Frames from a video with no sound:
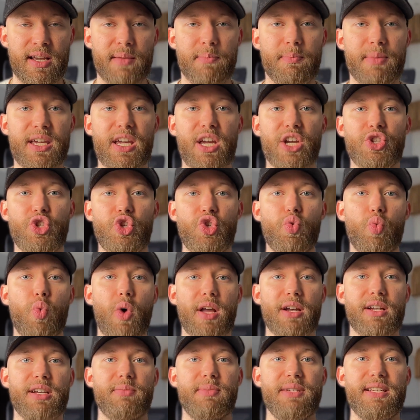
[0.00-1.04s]
because you
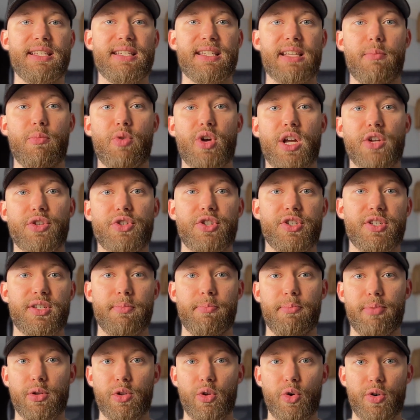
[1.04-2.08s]
wanted to be someone else's
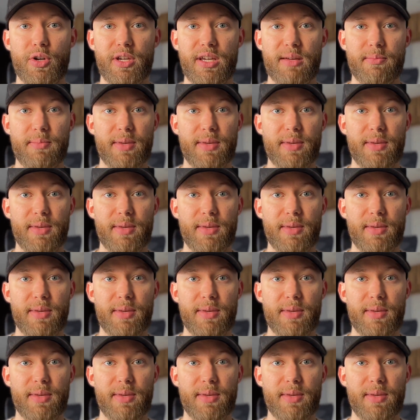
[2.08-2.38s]
employee